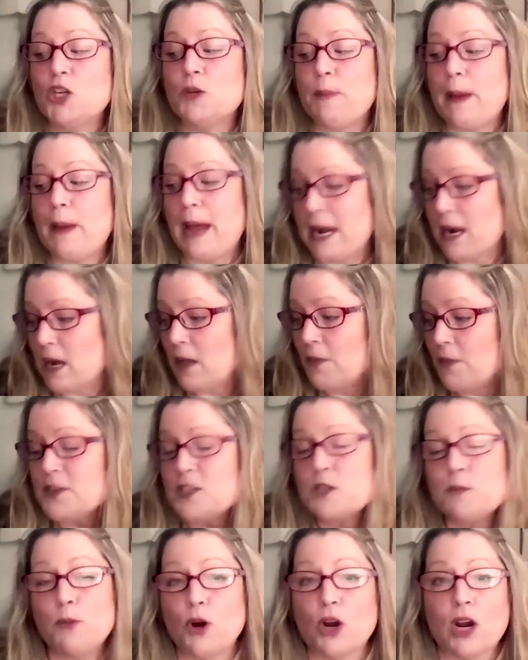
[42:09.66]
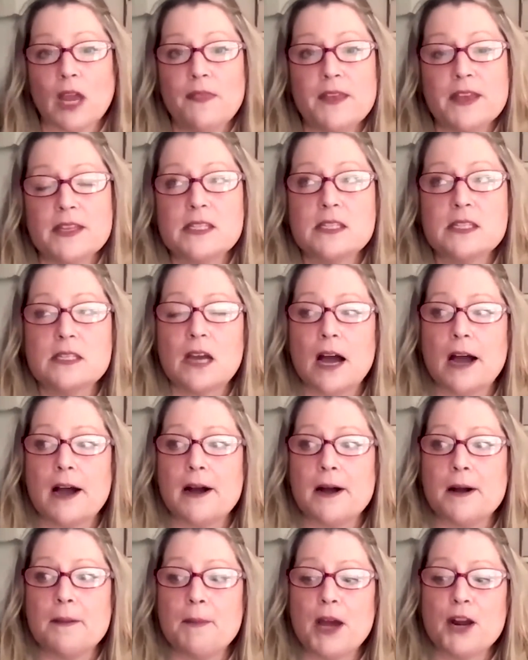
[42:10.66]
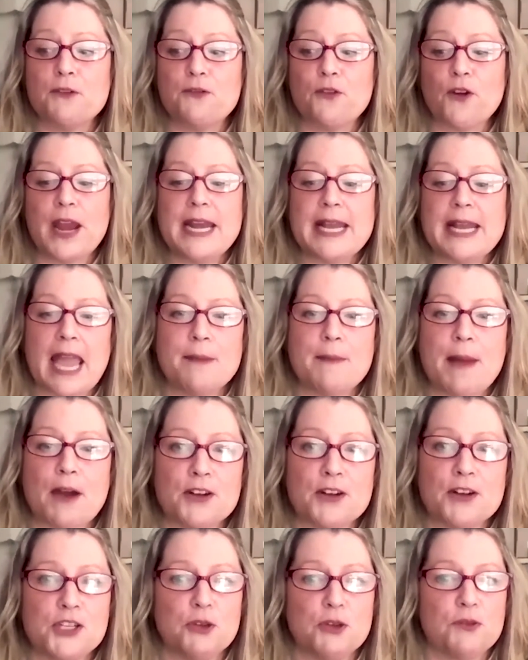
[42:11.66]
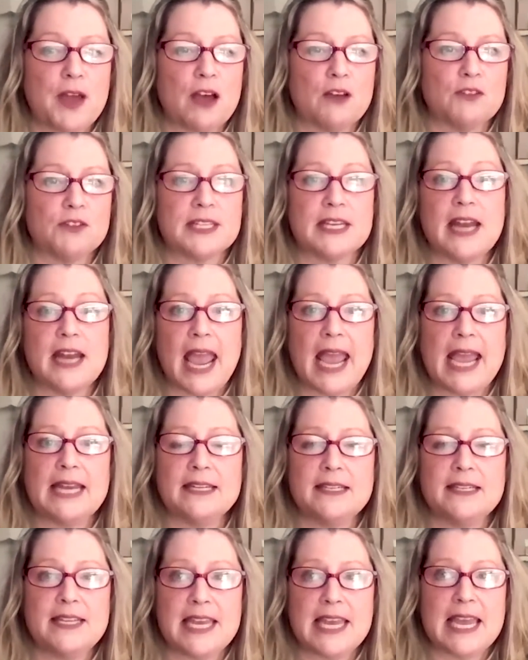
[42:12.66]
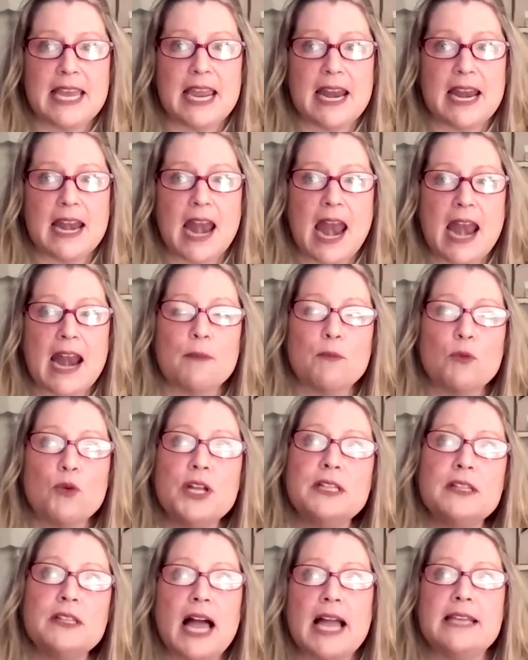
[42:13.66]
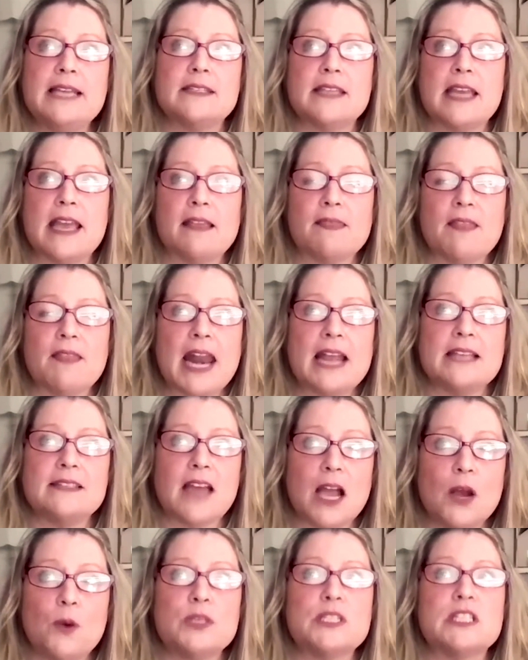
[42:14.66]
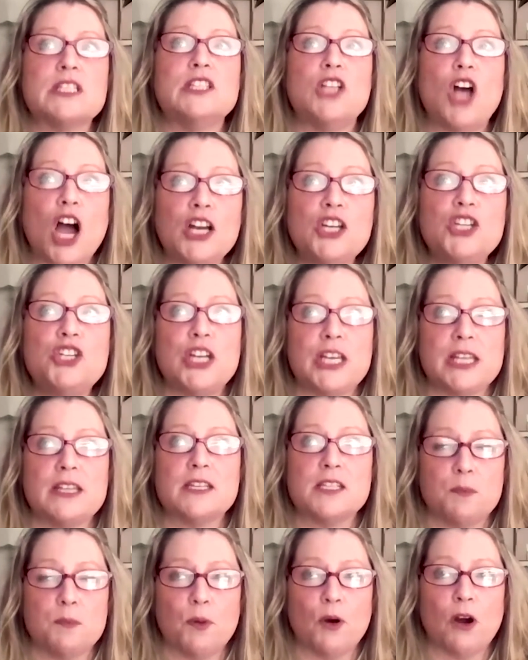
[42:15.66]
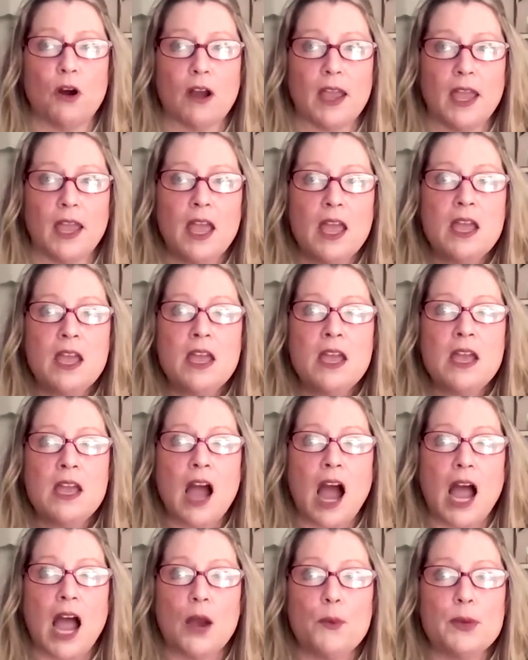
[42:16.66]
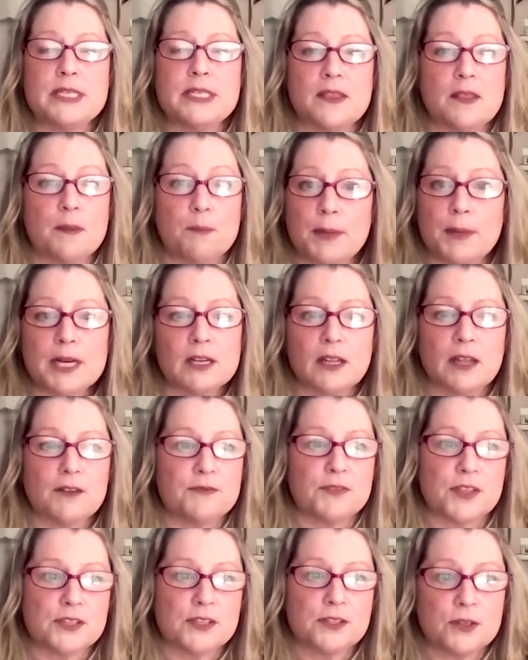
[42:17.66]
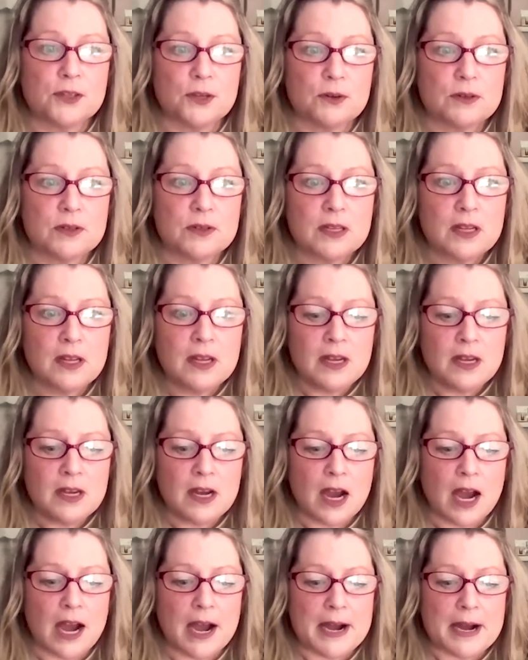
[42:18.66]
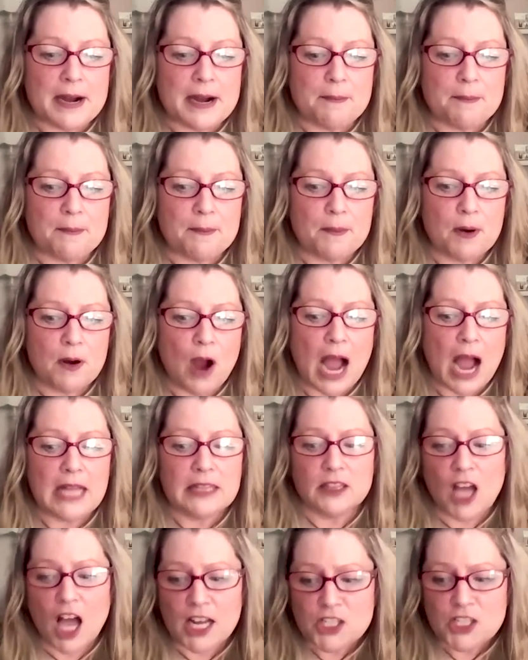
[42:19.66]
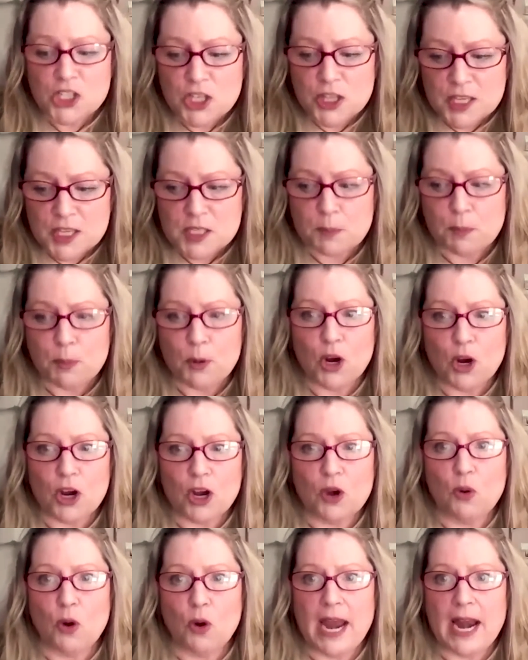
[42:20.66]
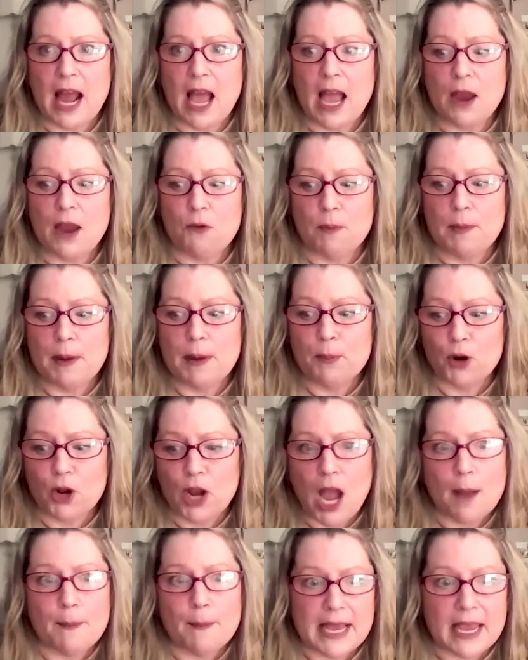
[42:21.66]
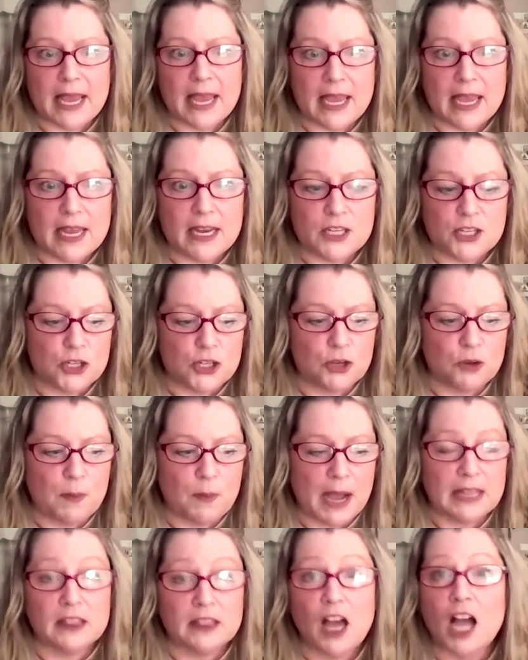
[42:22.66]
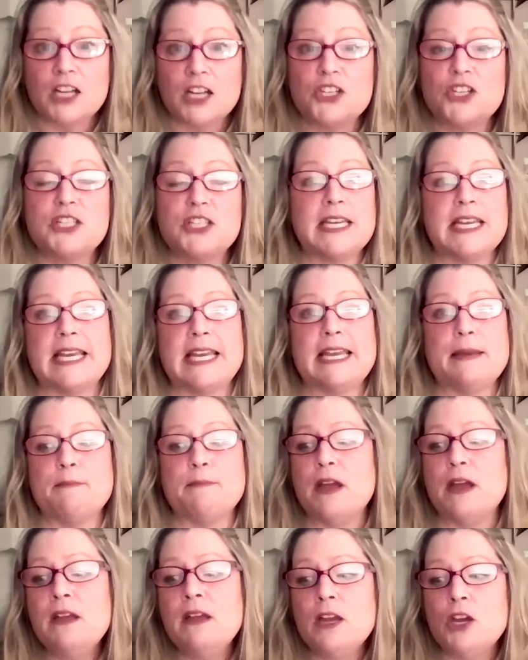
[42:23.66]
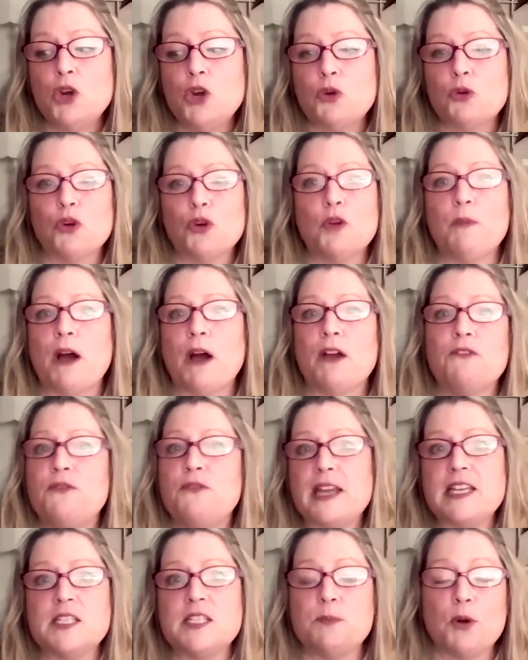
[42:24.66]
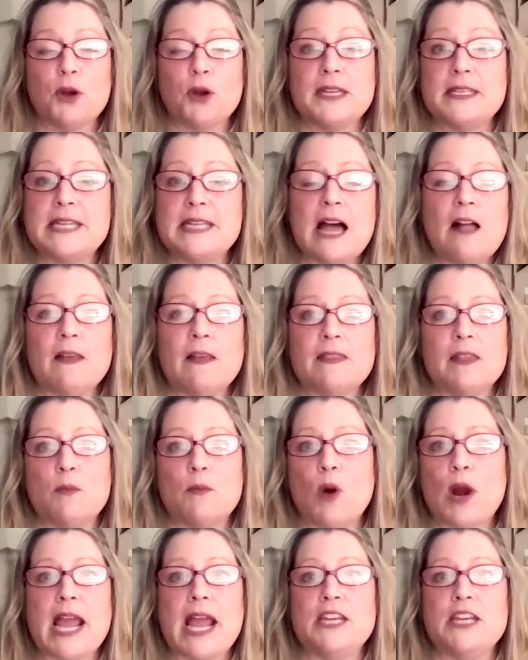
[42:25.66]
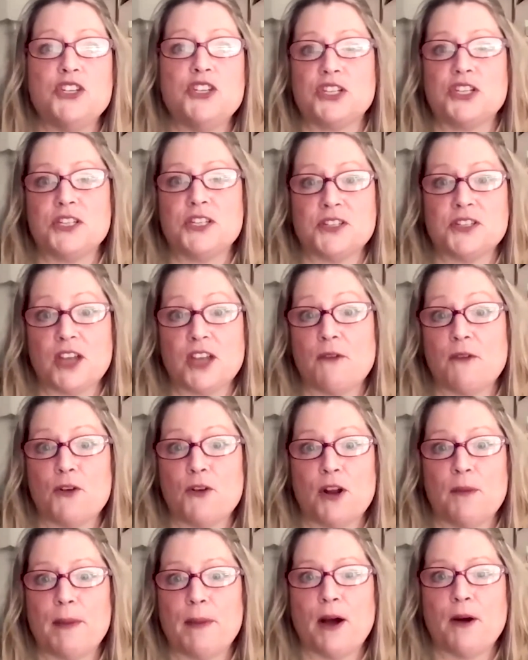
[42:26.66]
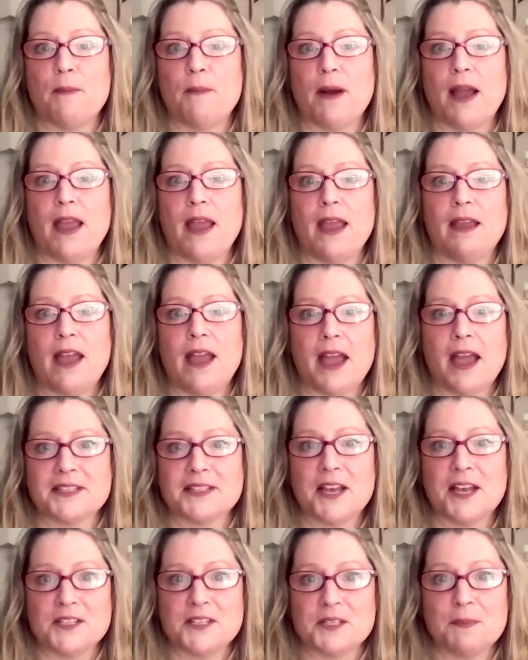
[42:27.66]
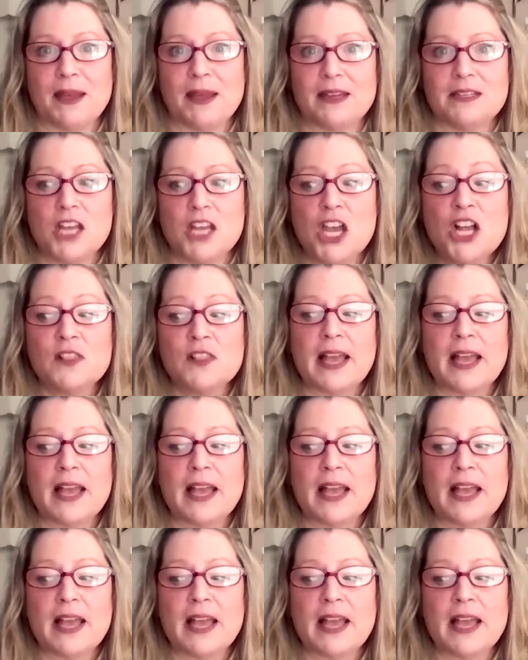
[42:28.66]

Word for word: I looked back on this book, and this Unafraid came out in 2018. And I'm realizing that as I was launching this book, I was in the middle of the suit. I launched this book, and I remember coming into my launch team group on Facebook and telling them what I had just discovered about my ex-husband.